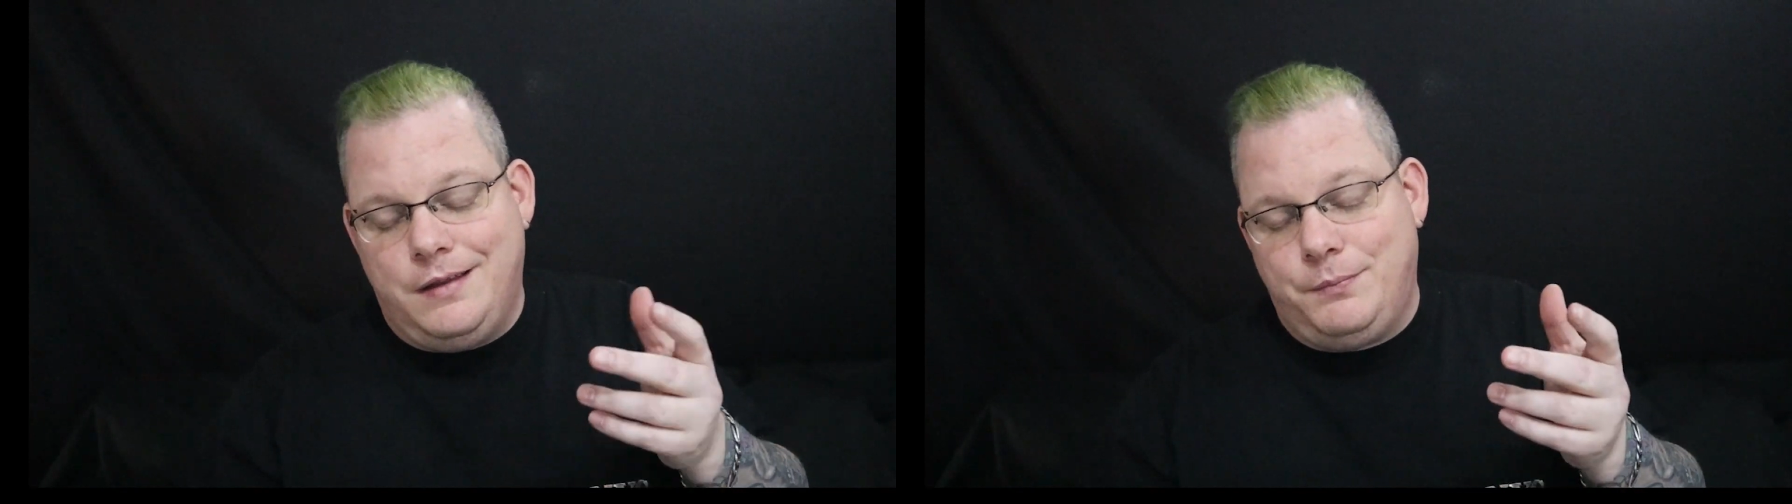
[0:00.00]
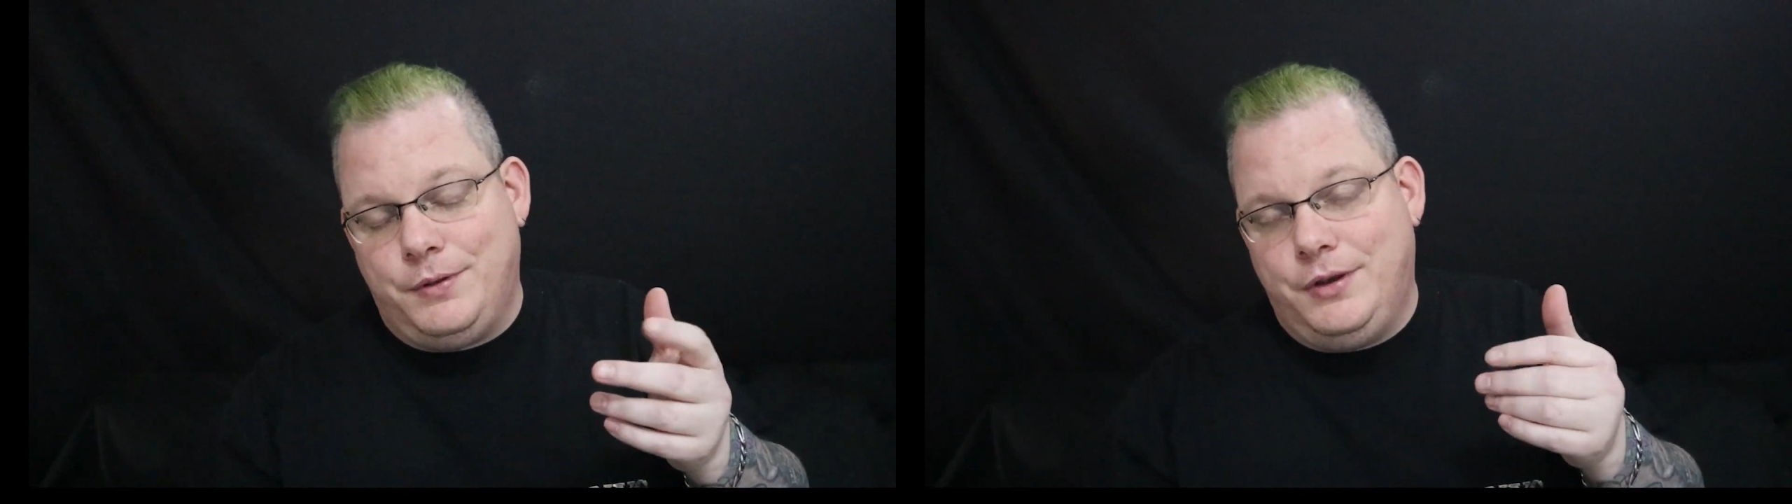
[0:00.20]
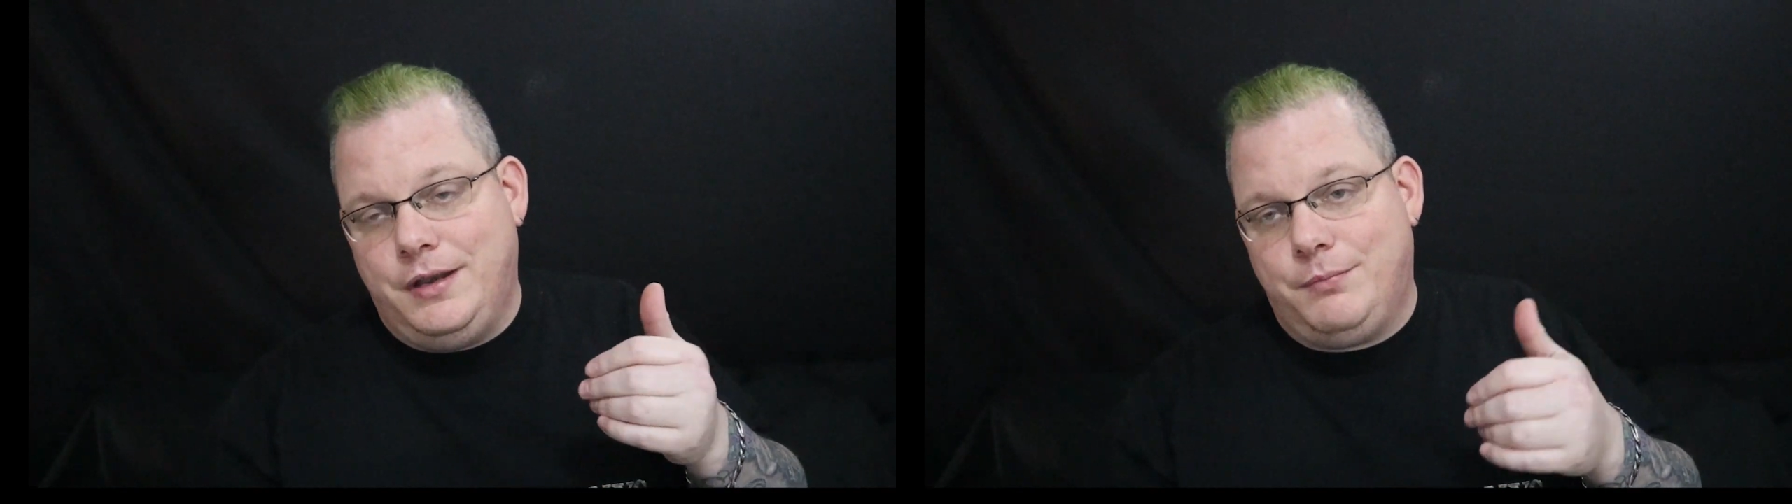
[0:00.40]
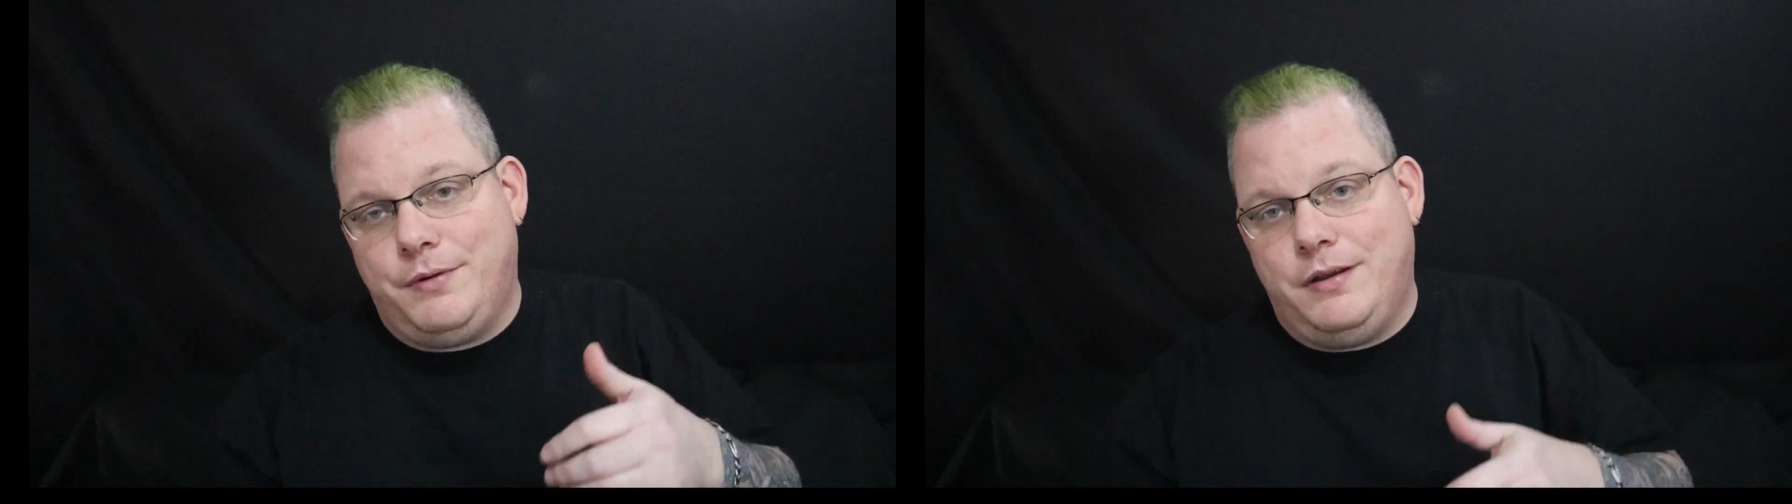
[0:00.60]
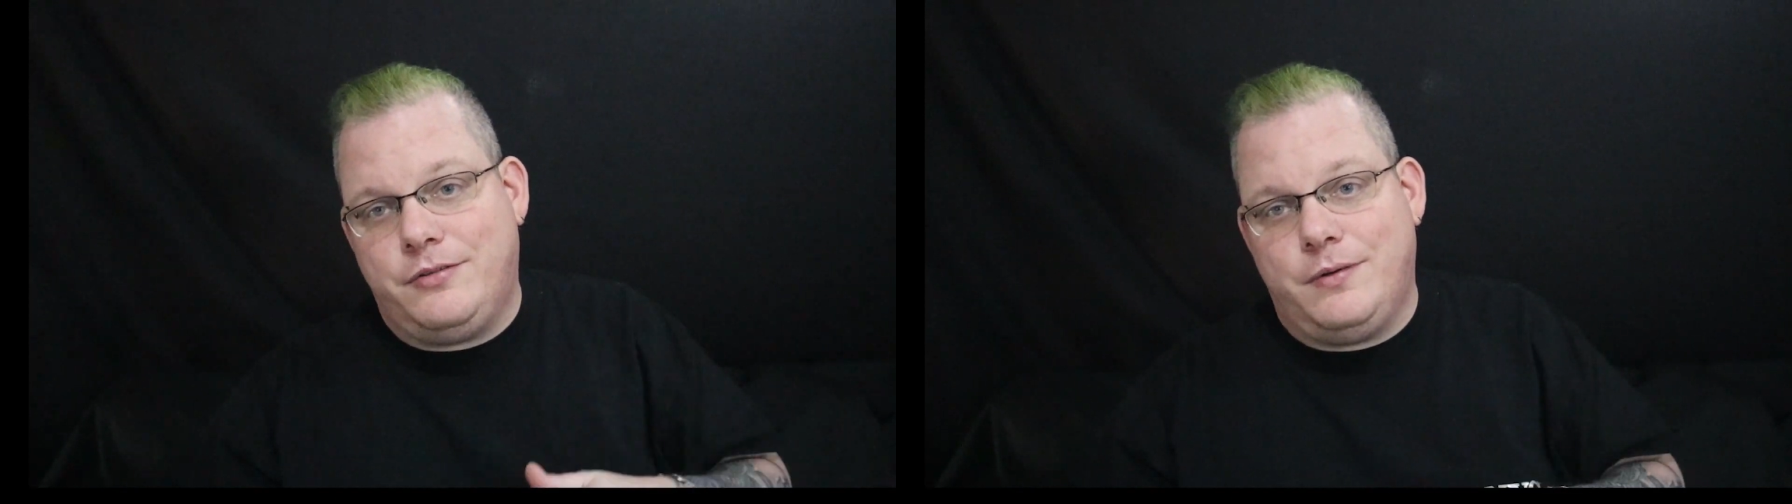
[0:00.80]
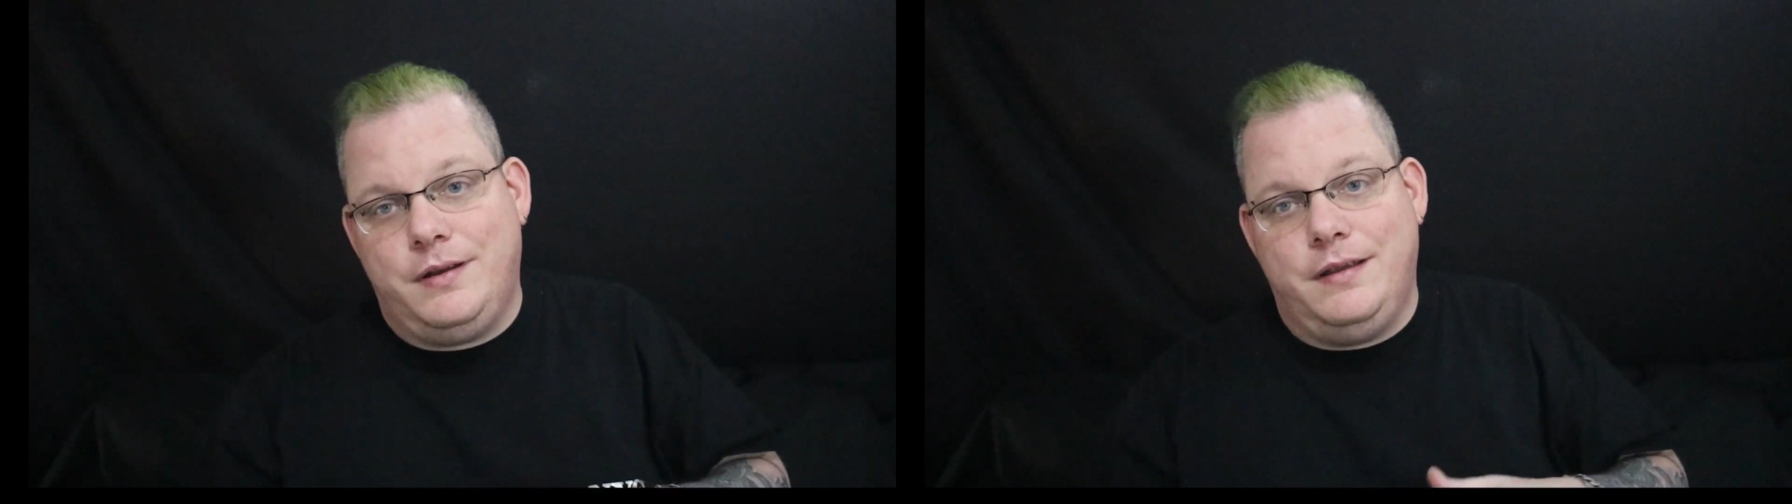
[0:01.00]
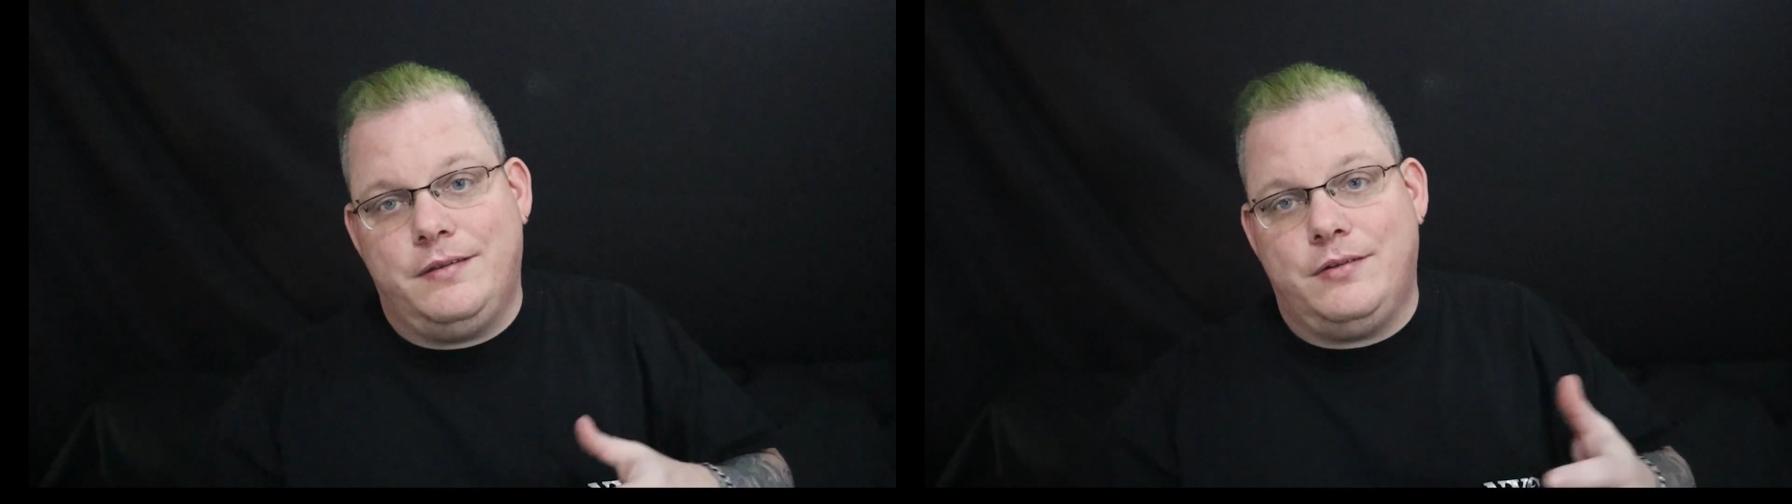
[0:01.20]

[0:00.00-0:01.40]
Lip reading: uploaded here pretty shortly.